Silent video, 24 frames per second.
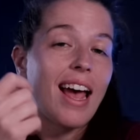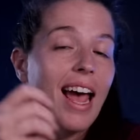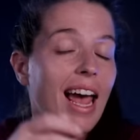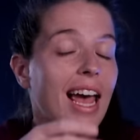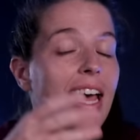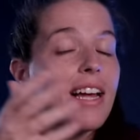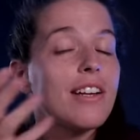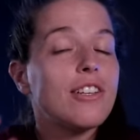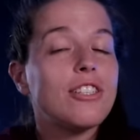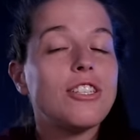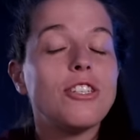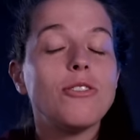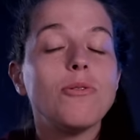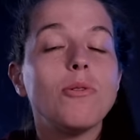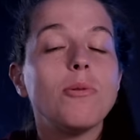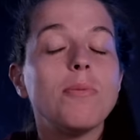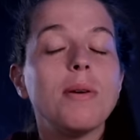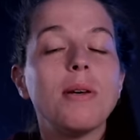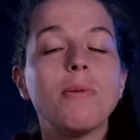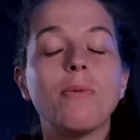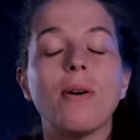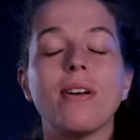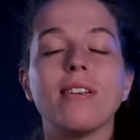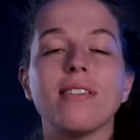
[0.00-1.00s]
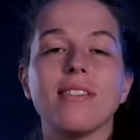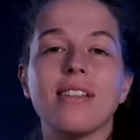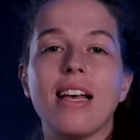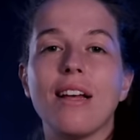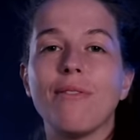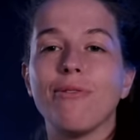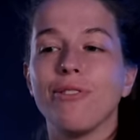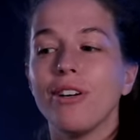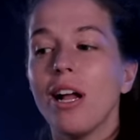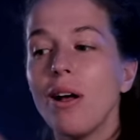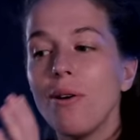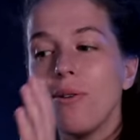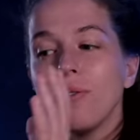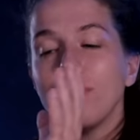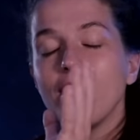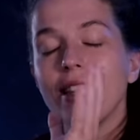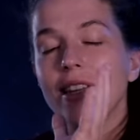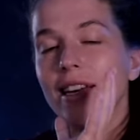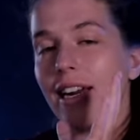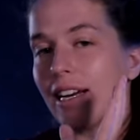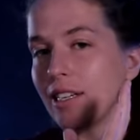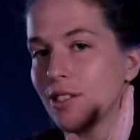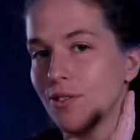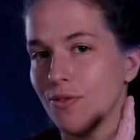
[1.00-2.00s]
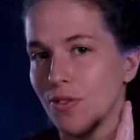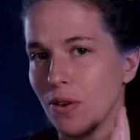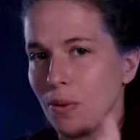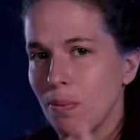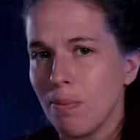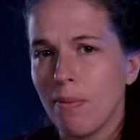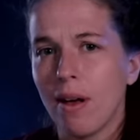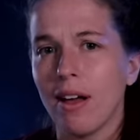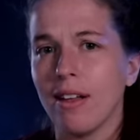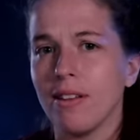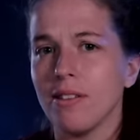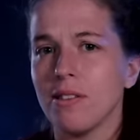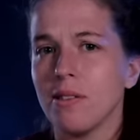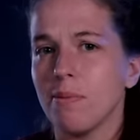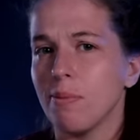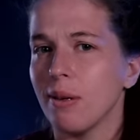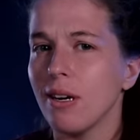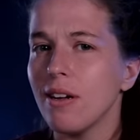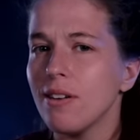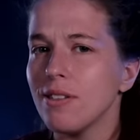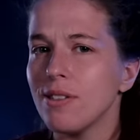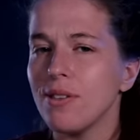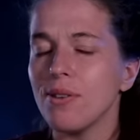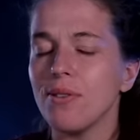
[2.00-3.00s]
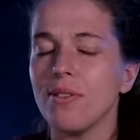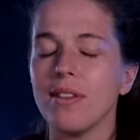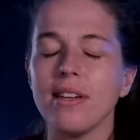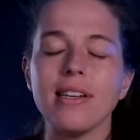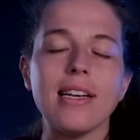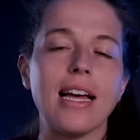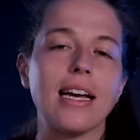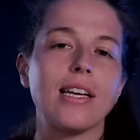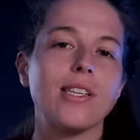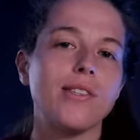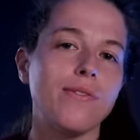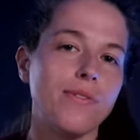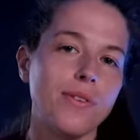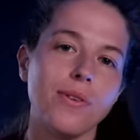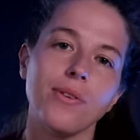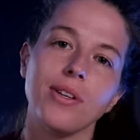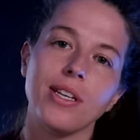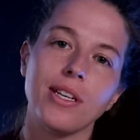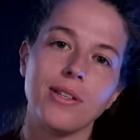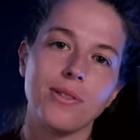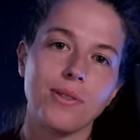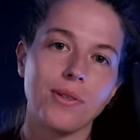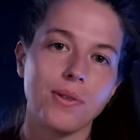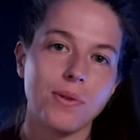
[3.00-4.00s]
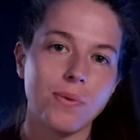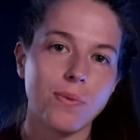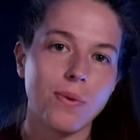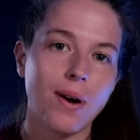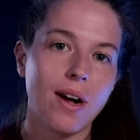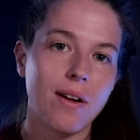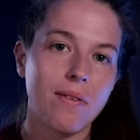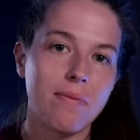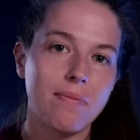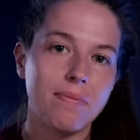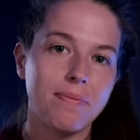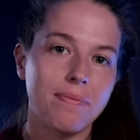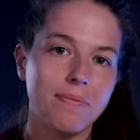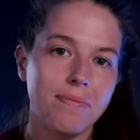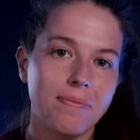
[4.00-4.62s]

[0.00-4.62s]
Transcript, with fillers: And you will be well set for not only the next few months, but also the next few years as well.